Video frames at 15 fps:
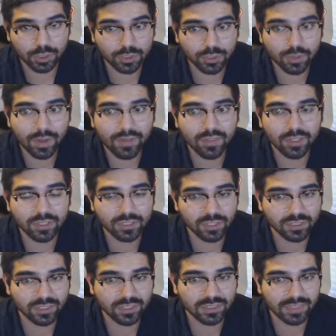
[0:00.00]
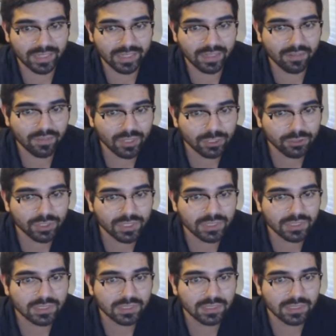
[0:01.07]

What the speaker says: You do have other Charizards in Evolutions,